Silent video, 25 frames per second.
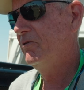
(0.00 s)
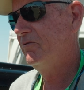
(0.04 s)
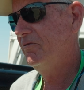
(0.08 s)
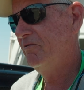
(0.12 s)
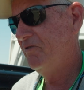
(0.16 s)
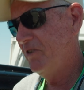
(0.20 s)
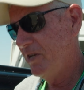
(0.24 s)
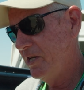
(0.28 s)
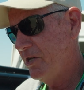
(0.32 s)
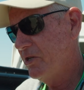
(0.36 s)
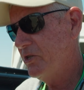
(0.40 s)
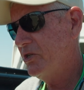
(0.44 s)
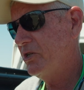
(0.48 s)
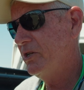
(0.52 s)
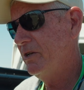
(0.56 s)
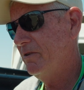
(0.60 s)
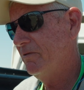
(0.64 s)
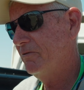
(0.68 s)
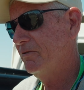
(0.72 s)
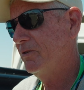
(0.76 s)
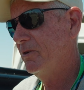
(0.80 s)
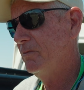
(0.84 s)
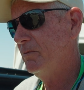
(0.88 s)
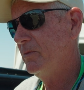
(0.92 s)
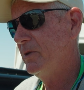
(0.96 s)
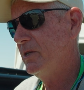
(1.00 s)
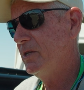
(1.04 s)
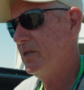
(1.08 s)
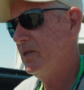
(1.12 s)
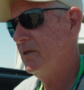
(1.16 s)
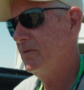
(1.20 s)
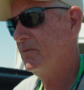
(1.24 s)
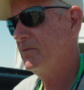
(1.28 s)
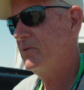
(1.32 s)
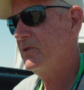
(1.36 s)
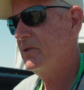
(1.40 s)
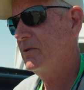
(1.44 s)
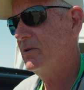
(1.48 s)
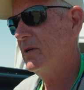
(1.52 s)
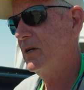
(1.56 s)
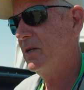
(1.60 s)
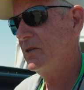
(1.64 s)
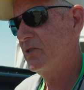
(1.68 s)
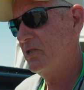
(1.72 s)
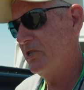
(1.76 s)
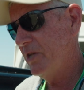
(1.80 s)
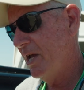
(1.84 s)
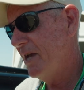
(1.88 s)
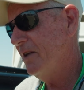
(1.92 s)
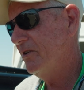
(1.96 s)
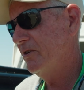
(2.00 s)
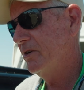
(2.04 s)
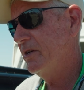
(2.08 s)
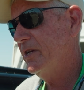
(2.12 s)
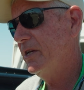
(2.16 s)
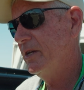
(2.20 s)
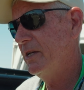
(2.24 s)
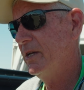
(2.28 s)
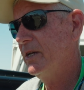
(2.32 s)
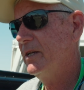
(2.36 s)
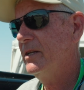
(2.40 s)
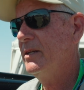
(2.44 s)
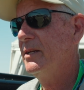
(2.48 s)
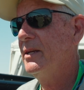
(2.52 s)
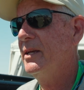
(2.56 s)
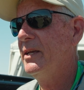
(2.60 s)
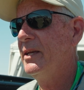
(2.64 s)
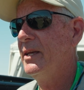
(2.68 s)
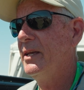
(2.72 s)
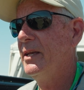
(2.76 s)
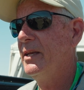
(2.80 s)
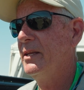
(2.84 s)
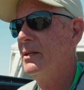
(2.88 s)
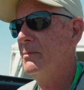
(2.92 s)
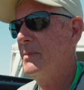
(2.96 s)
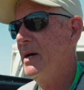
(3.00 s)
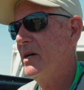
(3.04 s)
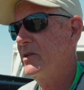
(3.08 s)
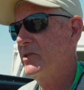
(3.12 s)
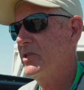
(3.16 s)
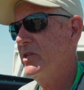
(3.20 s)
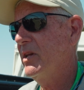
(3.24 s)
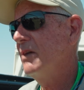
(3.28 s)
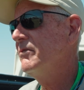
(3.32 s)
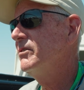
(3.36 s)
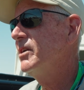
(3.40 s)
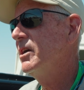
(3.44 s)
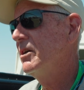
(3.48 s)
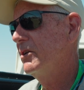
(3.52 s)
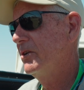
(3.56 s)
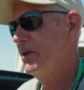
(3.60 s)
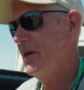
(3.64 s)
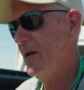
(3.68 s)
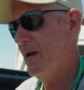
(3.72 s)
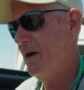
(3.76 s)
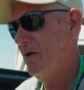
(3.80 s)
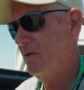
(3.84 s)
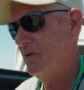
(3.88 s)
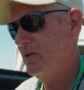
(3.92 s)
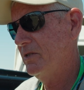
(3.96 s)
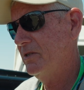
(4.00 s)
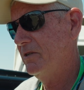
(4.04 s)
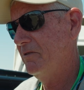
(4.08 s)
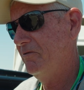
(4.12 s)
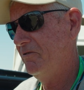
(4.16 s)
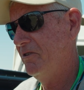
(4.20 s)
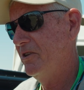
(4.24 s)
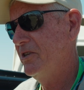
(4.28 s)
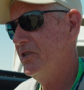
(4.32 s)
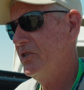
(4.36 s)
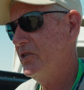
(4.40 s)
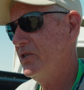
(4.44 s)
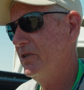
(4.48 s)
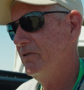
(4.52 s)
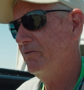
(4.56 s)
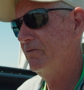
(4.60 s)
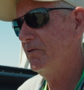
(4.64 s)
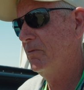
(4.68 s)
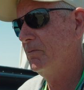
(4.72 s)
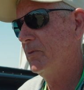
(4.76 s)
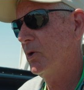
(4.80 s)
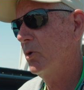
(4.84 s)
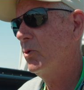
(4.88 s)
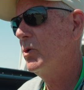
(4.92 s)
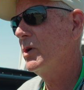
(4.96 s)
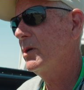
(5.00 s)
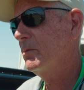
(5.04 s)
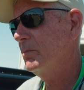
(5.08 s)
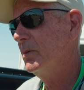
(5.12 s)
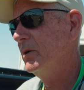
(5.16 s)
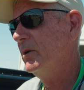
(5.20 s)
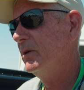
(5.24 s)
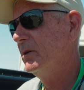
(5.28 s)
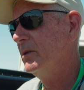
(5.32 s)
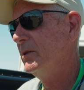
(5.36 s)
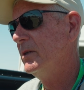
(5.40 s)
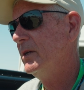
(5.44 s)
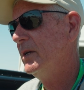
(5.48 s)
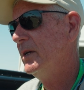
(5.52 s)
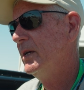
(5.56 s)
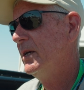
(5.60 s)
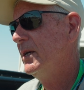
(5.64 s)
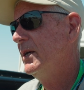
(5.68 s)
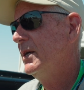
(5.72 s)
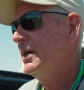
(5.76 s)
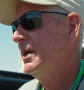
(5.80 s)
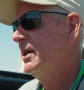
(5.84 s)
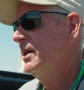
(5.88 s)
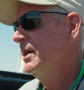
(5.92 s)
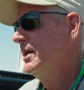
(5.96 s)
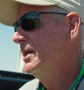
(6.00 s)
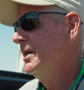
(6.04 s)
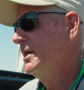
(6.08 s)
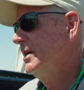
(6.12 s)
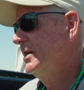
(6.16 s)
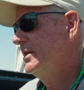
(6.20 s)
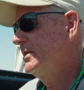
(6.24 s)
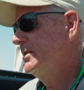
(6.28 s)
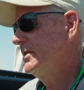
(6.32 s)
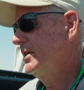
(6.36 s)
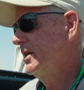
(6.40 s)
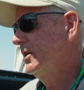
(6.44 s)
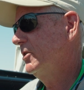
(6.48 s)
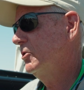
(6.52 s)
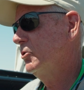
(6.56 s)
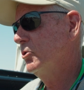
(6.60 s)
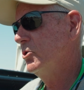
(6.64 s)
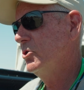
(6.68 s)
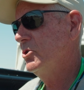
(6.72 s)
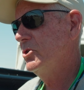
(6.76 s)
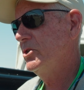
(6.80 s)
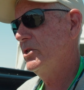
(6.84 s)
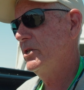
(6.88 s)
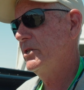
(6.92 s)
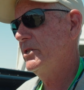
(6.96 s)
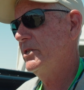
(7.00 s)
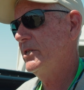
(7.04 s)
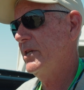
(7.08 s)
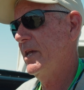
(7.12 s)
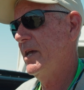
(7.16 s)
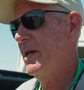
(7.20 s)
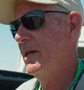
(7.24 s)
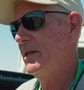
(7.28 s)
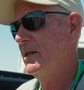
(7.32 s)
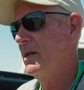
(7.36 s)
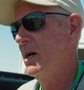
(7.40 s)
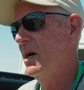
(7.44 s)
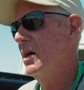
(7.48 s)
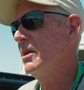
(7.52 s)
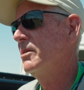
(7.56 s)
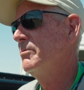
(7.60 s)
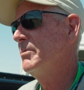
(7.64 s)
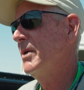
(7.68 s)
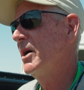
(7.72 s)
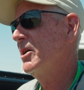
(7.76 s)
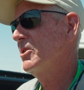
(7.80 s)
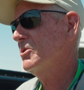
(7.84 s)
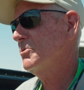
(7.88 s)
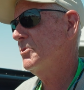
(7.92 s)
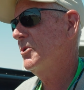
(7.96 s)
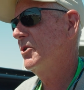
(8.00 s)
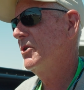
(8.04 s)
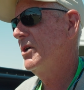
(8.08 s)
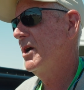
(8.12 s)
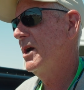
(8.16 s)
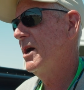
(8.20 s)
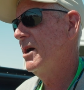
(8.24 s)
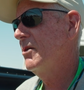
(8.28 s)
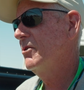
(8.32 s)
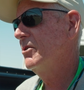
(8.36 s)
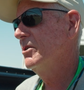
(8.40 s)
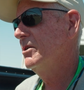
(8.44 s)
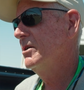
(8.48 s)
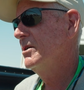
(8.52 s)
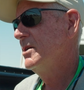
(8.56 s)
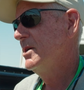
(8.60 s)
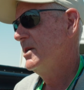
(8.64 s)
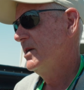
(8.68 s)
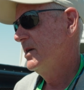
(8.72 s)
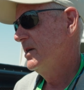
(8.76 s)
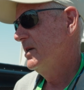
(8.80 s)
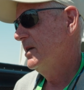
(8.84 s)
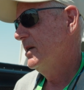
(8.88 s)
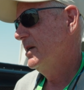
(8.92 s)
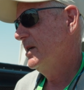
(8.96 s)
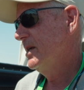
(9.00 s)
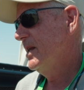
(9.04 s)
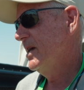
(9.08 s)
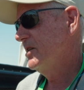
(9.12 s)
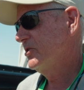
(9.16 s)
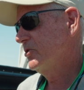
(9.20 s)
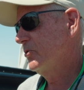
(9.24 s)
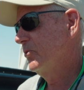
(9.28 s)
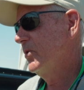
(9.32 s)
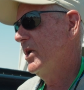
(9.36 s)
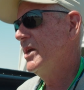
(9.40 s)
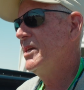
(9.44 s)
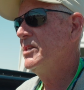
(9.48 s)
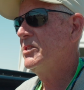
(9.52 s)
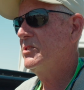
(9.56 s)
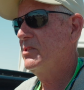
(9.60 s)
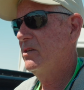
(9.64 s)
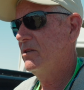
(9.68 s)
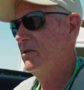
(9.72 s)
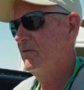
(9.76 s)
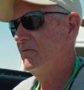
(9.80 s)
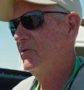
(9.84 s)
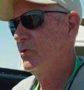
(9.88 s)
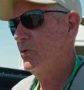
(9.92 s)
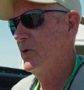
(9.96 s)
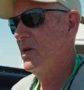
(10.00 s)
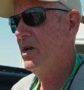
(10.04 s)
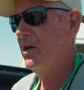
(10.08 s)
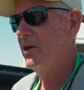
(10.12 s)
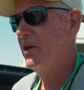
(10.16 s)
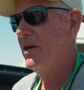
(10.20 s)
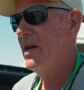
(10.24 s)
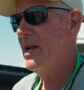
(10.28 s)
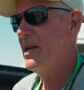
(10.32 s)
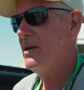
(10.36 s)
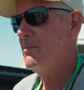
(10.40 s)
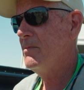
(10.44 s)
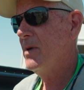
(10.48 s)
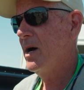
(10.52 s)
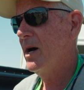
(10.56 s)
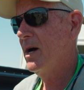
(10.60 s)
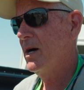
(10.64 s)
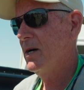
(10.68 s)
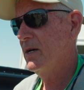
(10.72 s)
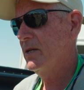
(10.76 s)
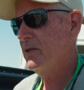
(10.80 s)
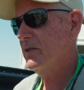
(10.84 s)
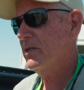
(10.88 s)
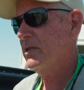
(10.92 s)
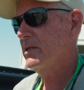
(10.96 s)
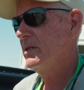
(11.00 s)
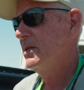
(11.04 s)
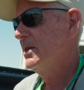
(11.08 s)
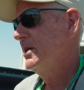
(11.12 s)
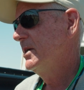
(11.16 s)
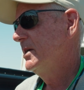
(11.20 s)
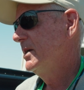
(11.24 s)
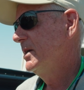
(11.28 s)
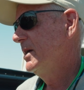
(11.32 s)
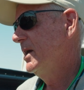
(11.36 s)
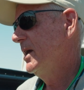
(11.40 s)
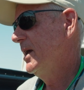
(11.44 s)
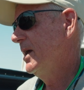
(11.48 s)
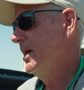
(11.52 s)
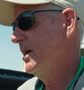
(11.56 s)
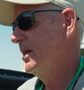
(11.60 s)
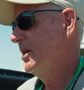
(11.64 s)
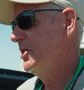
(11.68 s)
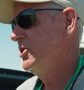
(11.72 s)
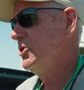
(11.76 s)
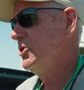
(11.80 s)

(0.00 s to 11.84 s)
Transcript: finish it from the standard kit, and about 700 hours to finish it from the quick build. It cruises at 100 miles per hour. It has a range of 380 miles and a